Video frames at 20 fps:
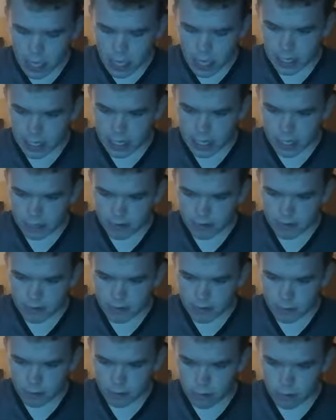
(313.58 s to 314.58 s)
it's
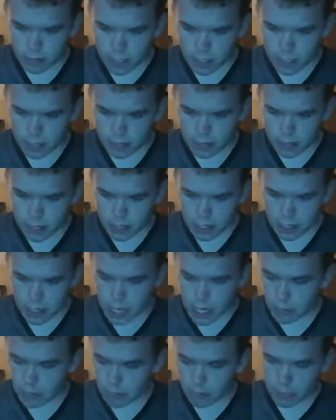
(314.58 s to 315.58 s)
all in, you
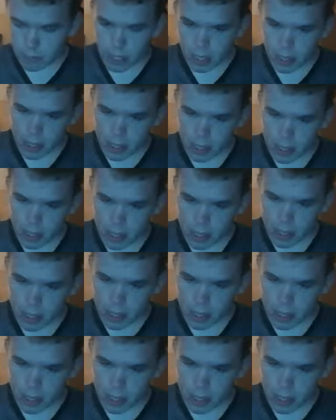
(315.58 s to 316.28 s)
know,